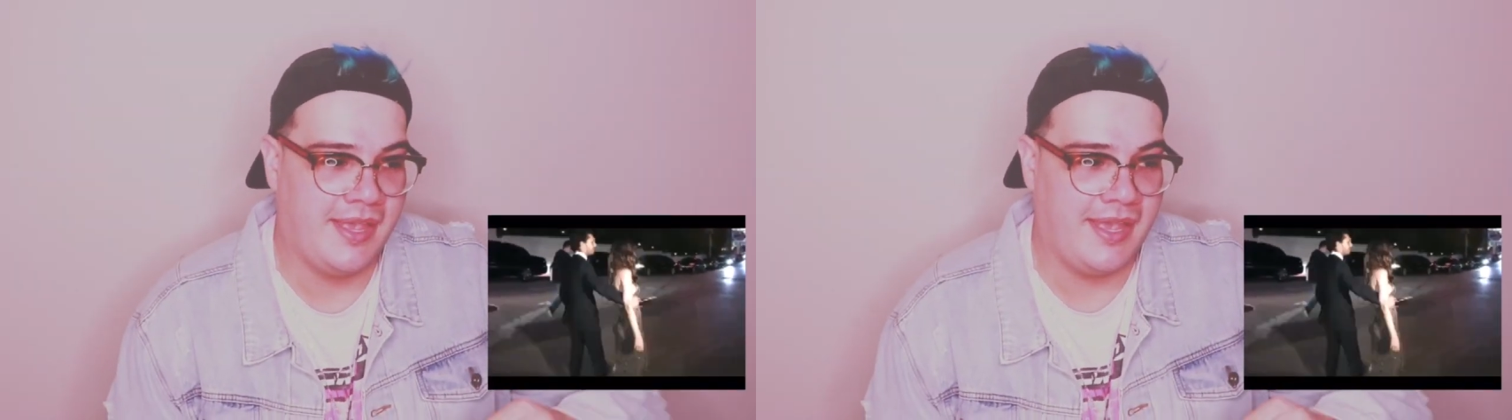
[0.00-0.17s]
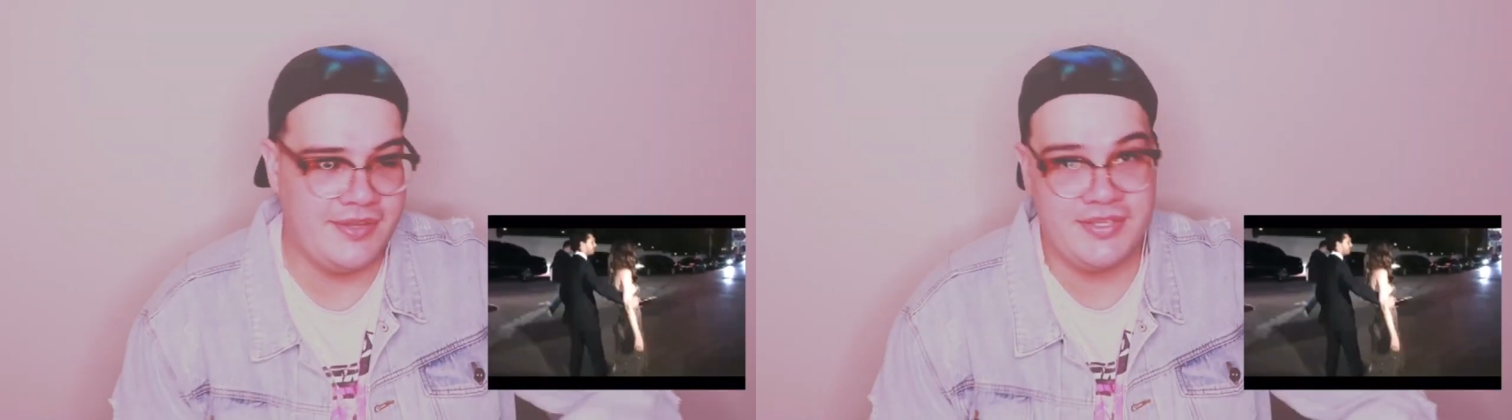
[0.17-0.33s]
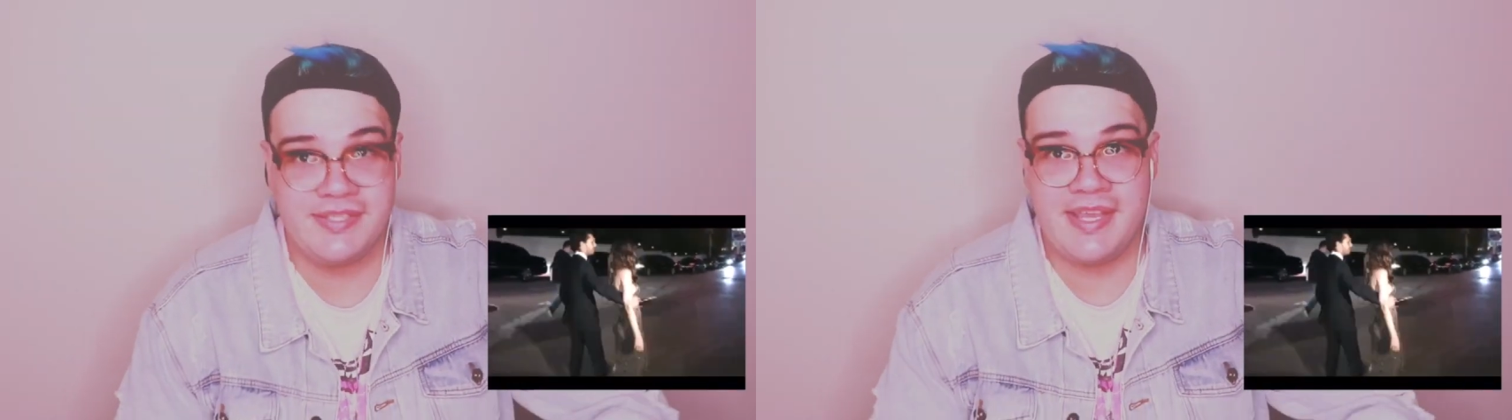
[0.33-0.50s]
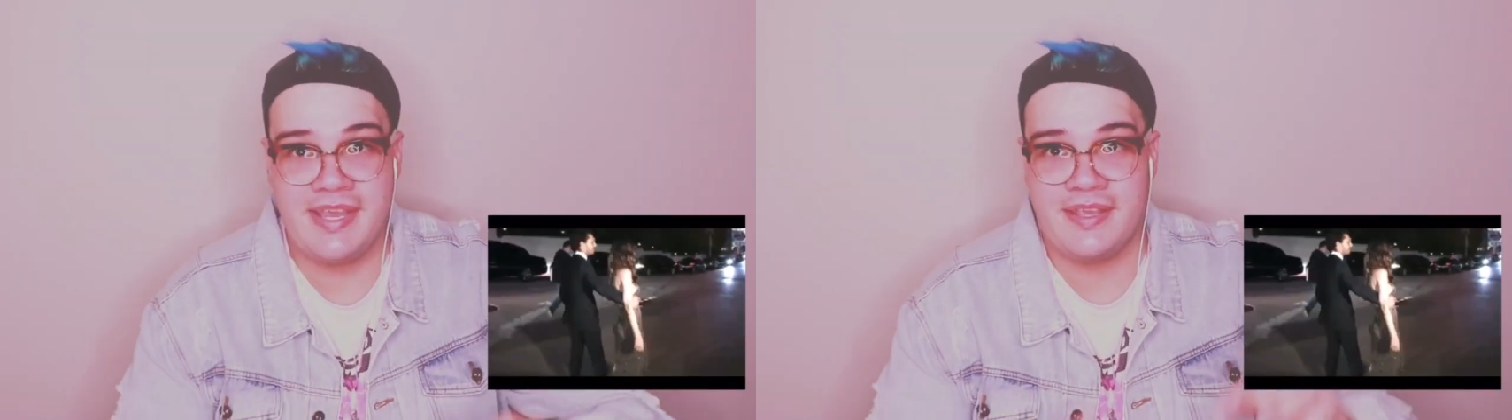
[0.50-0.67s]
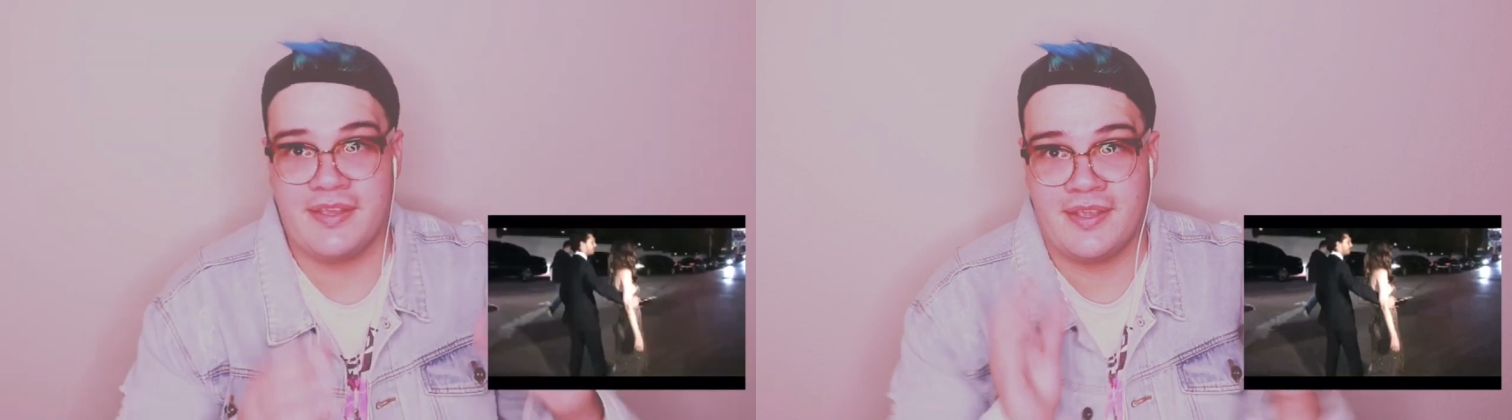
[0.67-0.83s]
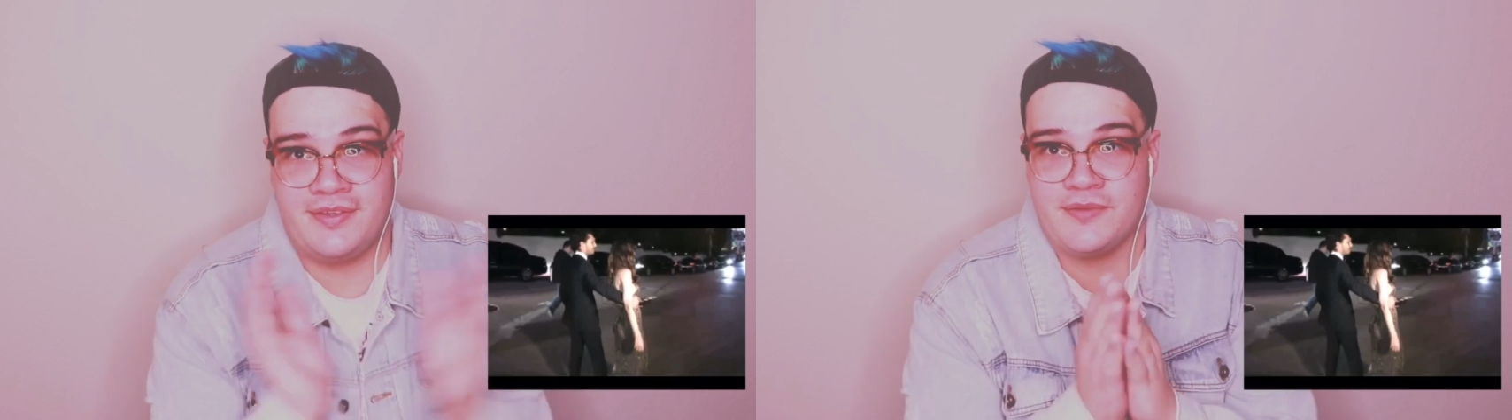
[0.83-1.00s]
I just like,
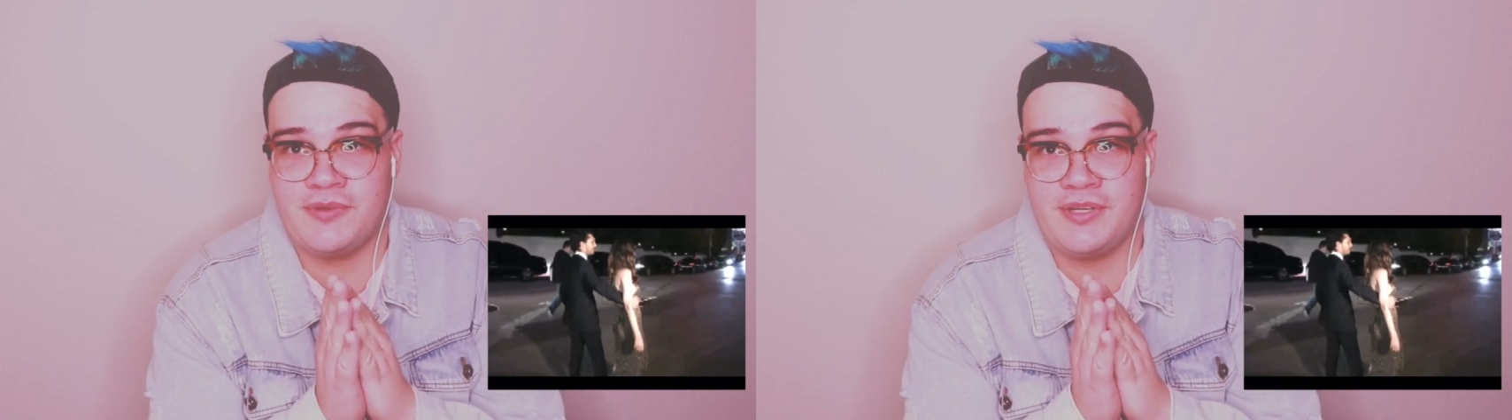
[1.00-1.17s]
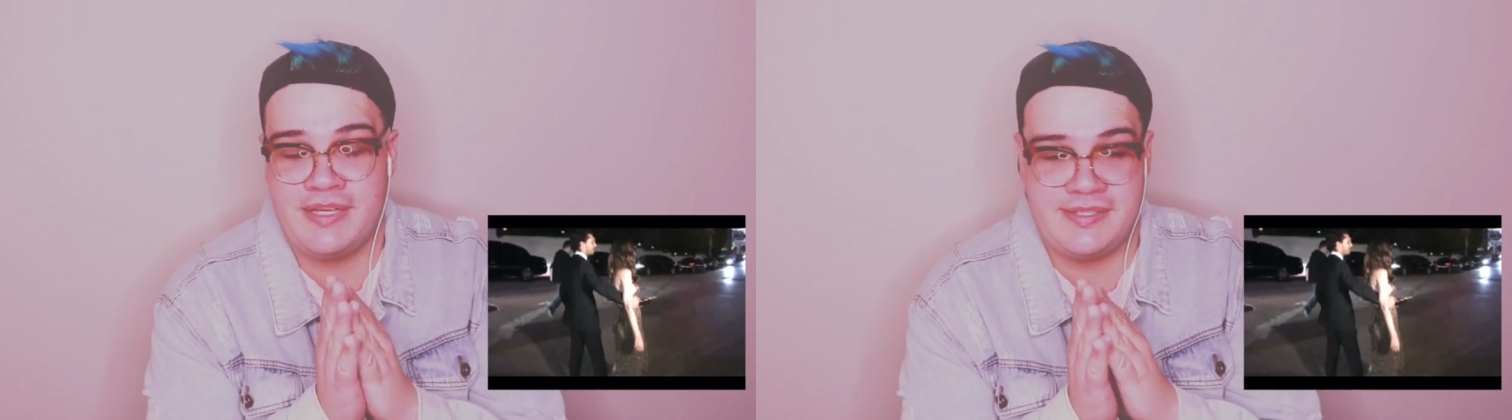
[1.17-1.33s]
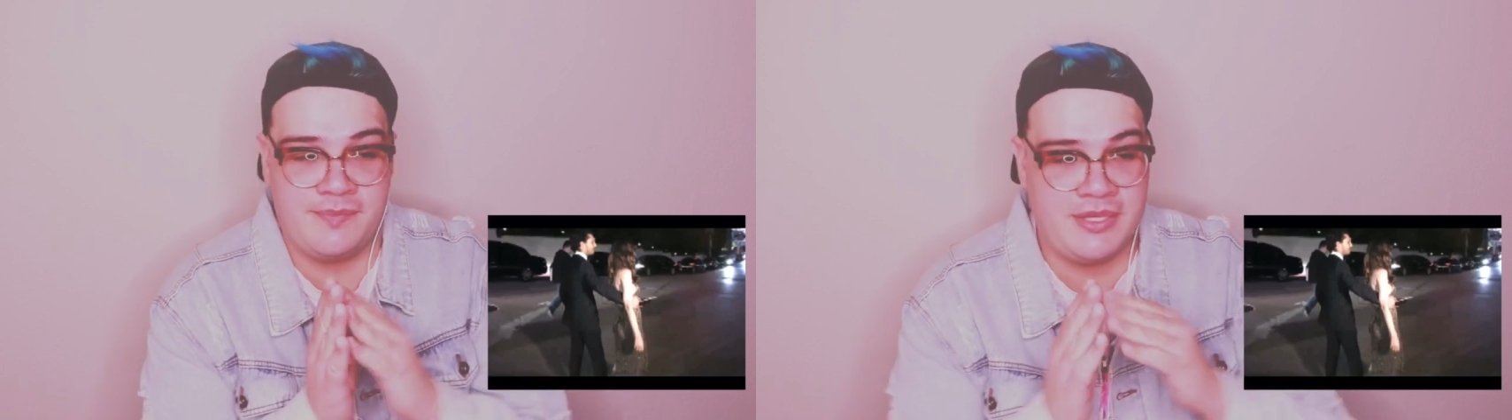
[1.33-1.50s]
I just wanted to